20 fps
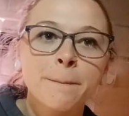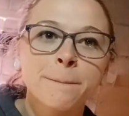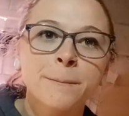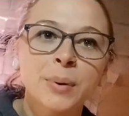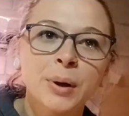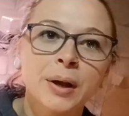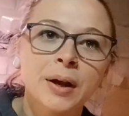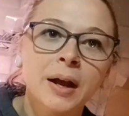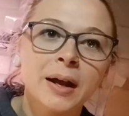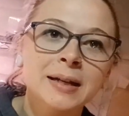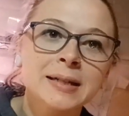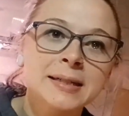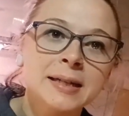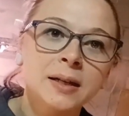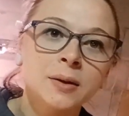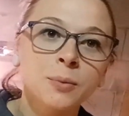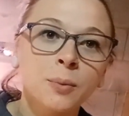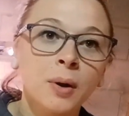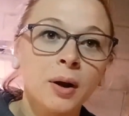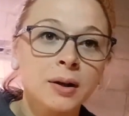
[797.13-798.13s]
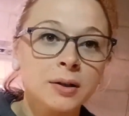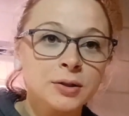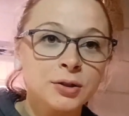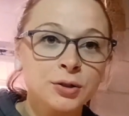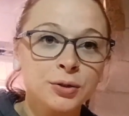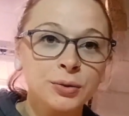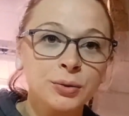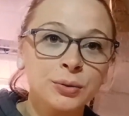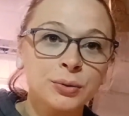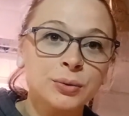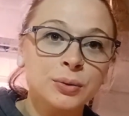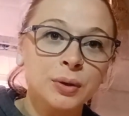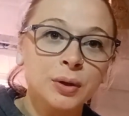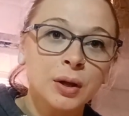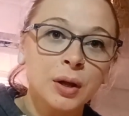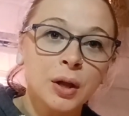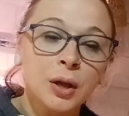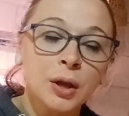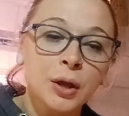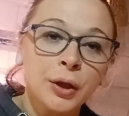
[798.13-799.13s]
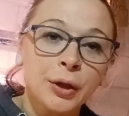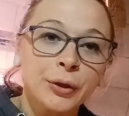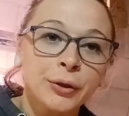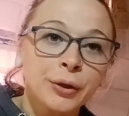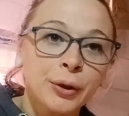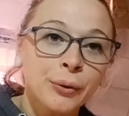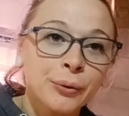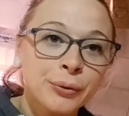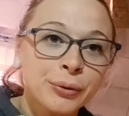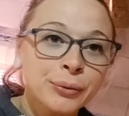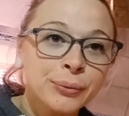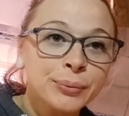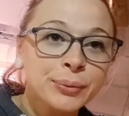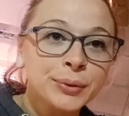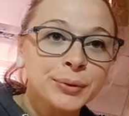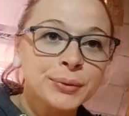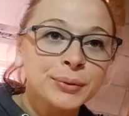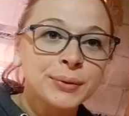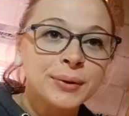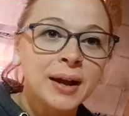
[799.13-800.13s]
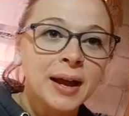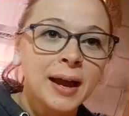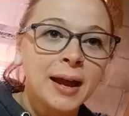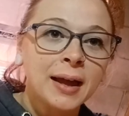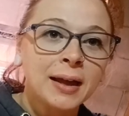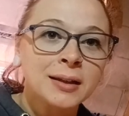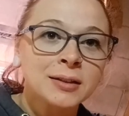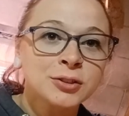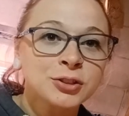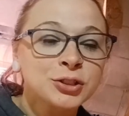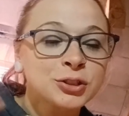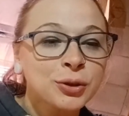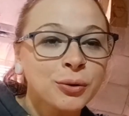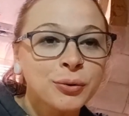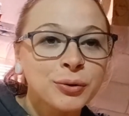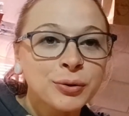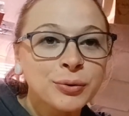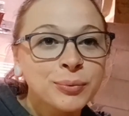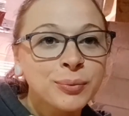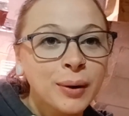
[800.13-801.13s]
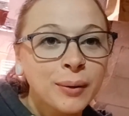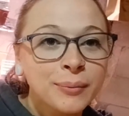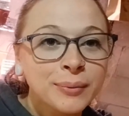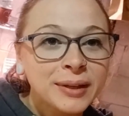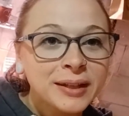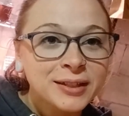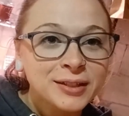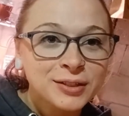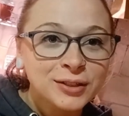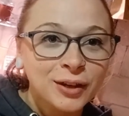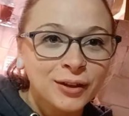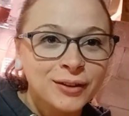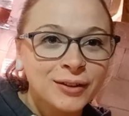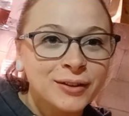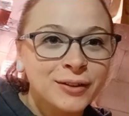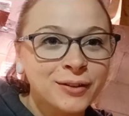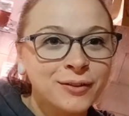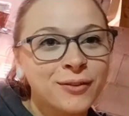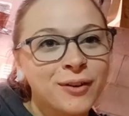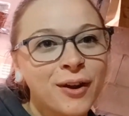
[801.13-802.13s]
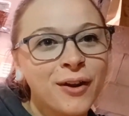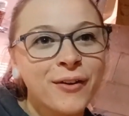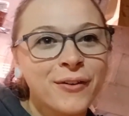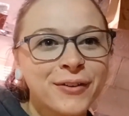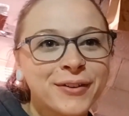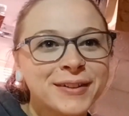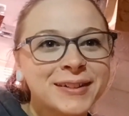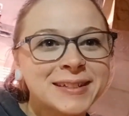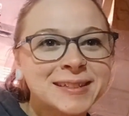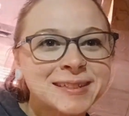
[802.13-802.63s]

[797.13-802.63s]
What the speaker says: But I did want to go through and show you what we started to grow.